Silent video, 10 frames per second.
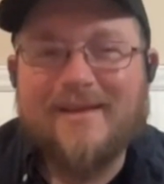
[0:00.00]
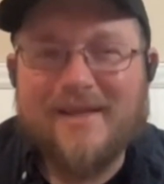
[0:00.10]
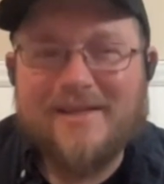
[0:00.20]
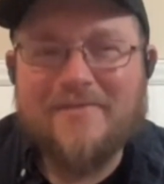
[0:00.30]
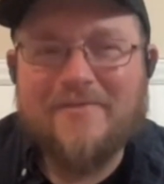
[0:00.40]

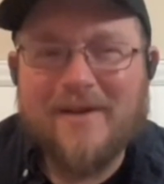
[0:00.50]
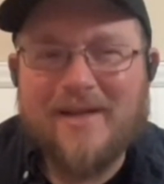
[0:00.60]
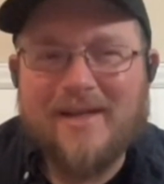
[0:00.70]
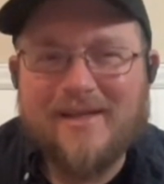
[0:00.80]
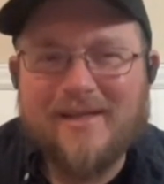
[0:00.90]
That's so
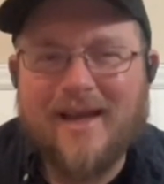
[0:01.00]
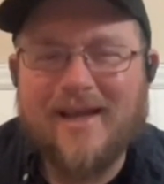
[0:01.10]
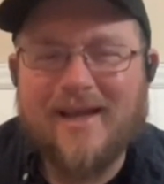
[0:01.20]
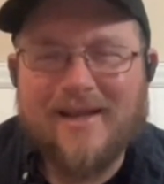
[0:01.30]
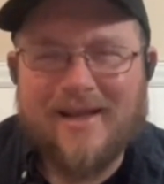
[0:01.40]
funny.
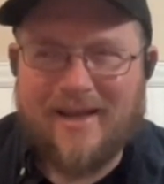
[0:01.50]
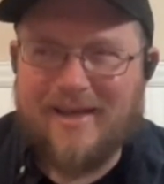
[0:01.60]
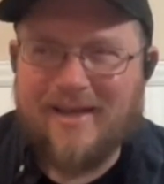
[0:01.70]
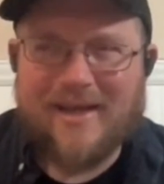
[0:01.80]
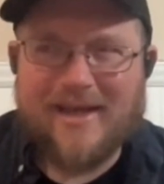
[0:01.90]
Yeah.
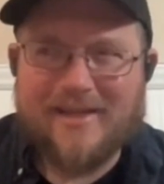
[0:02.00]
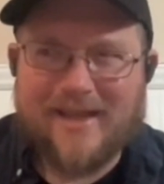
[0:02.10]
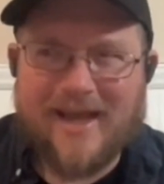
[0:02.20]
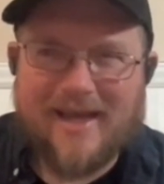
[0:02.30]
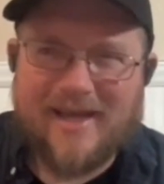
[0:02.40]
It's
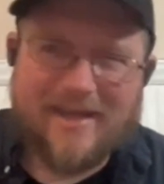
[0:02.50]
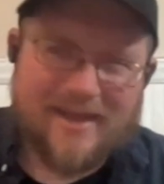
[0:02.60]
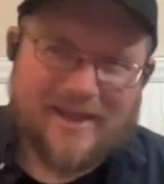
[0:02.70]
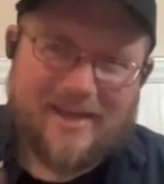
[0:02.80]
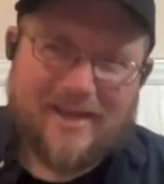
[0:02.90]
like
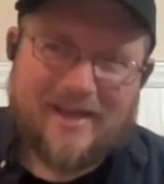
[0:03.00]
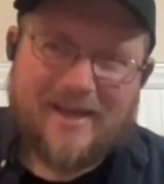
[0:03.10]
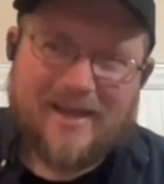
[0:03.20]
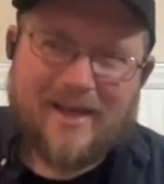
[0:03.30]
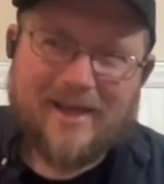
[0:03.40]

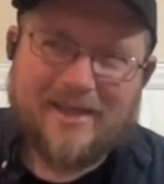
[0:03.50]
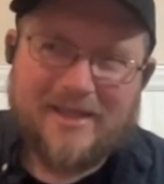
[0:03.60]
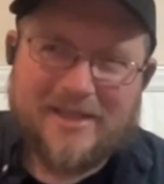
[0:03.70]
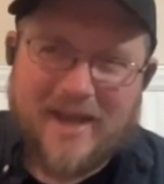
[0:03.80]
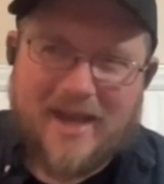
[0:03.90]
a
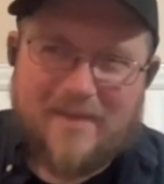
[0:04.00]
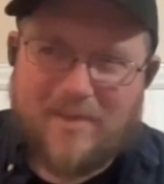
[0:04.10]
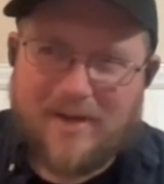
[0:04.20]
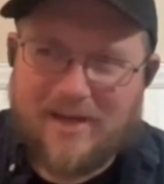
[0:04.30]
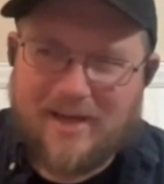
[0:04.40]
cliche,
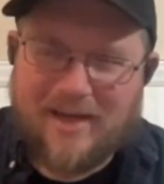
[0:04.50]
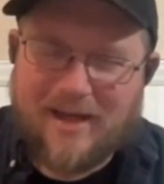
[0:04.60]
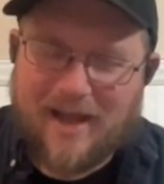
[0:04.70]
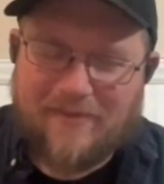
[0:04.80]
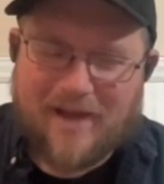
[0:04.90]
but
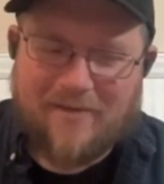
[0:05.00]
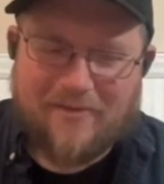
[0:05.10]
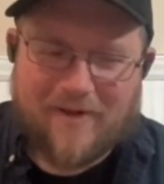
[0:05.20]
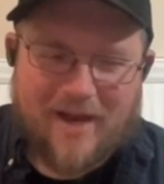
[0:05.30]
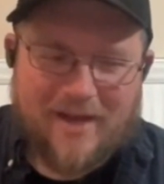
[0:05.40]
I've got a
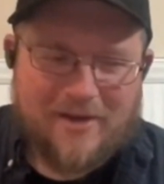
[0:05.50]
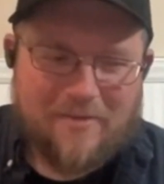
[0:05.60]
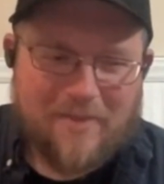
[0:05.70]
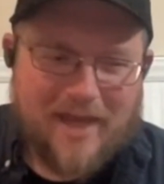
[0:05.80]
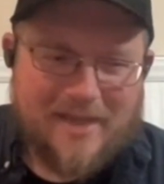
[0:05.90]
friend who
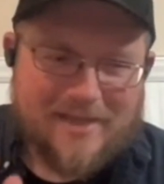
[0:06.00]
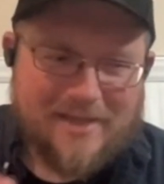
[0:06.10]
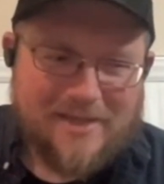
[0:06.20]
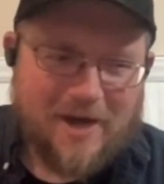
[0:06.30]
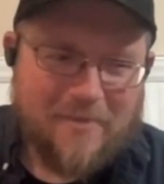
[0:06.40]
makes
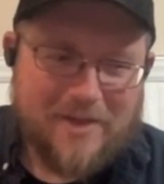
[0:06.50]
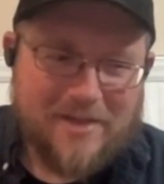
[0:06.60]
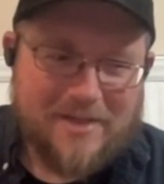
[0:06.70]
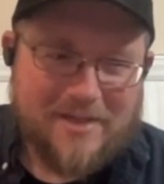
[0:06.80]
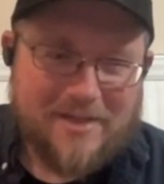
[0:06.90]

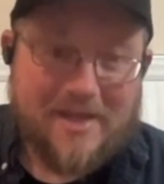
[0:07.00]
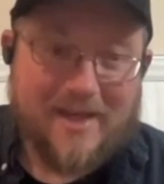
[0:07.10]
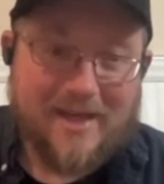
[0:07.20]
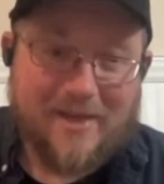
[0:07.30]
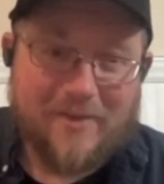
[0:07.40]
Sharpies
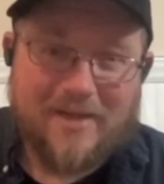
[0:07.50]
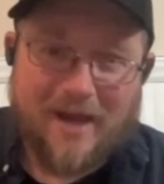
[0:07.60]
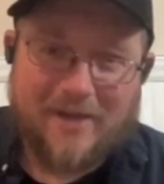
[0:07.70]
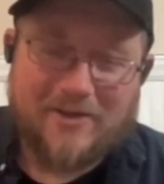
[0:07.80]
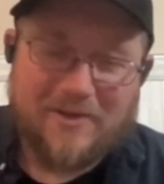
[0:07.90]
sing. We
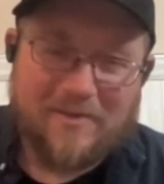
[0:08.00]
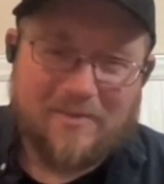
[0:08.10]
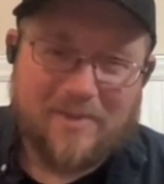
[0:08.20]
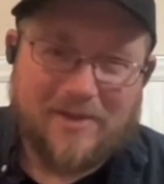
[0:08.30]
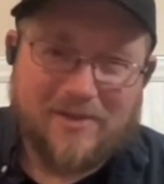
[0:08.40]
talked to him,
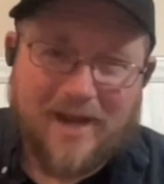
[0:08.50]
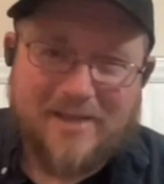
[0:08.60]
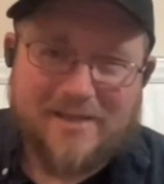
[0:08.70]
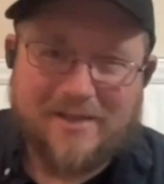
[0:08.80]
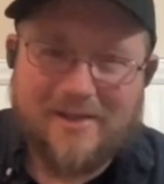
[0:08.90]
Bill
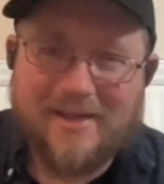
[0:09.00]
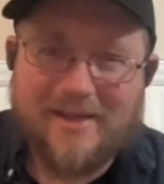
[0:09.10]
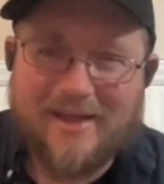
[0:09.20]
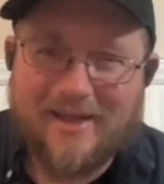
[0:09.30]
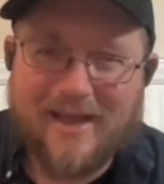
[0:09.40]
Drastel,
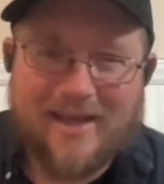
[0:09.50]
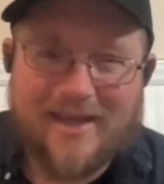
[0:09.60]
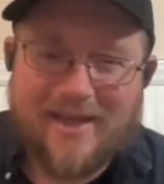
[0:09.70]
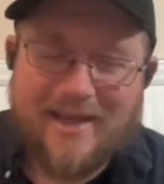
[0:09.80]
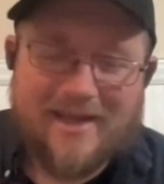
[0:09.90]
and
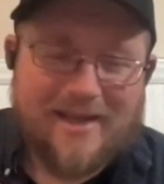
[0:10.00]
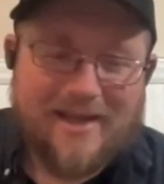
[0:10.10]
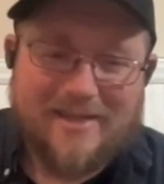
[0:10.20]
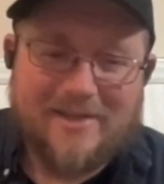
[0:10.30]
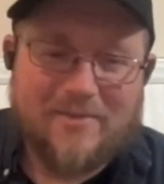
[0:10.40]
like
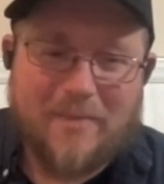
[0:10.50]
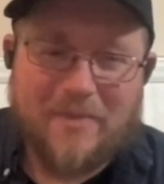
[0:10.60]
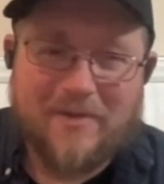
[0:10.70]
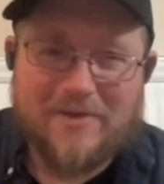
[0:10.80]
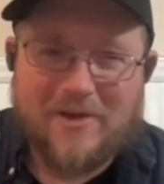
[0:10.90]
it's his
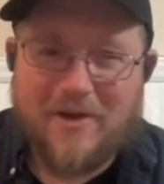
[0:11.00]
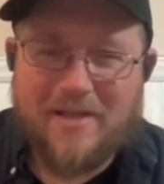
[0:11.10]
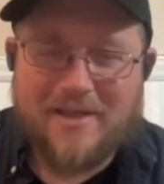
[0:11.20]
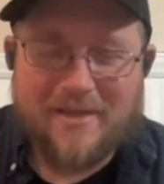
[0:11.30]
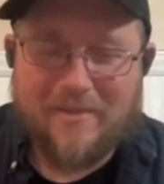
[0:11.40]
weapon of
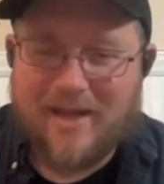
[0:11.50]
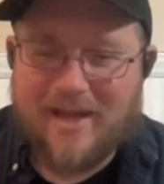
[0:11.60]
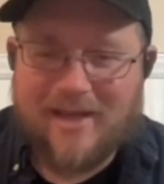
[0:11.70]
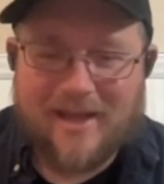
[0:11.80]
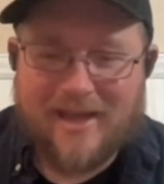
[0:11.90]
choice. And
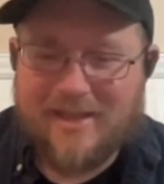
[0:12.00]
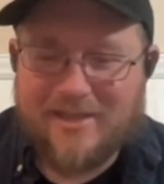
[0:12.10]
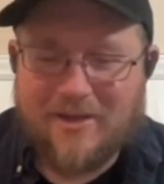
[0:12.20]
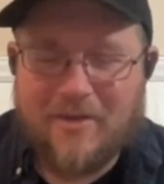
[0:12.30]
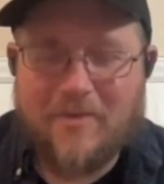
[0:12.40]

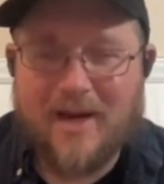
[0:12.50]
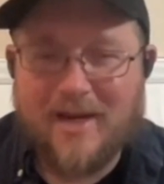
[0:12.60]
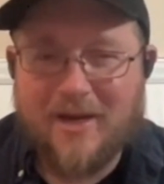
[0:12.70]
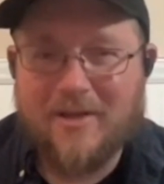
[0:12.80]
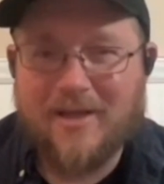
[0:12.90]
he's the only one I
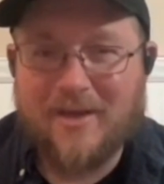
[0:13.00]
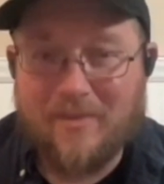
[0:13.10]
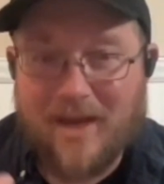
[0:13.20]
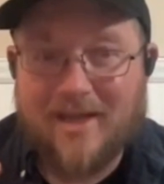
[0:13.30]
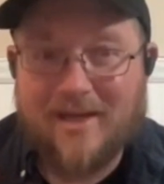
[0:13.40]
know that
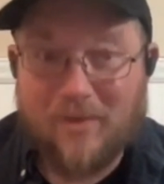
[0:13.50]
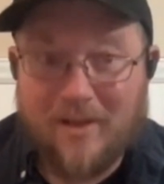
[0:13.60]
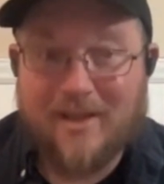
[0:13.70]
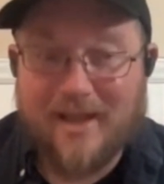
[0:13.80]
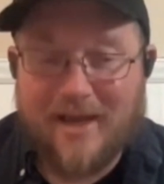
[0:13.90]
can make it
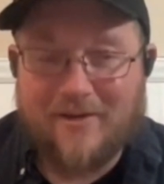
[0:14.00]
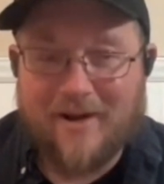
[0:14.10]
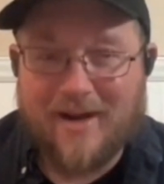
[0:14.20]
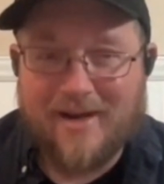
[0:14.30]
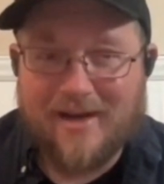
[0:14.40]
look that
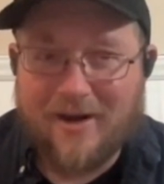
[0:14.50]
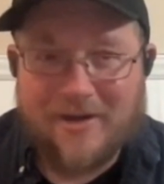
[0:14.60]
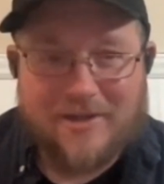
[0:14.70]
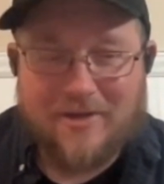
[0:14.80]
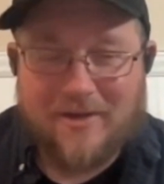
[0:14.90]
great and
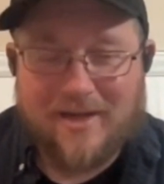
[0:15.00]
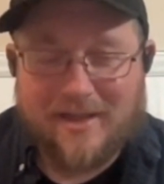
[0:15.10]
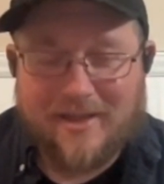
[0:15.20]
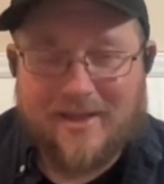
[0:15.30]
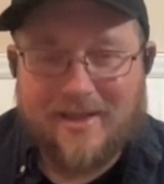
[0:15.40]
cartoony
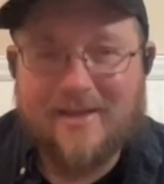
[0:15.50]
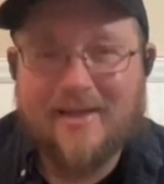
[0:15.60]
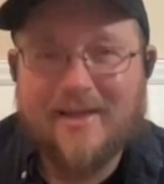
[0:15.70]
and clean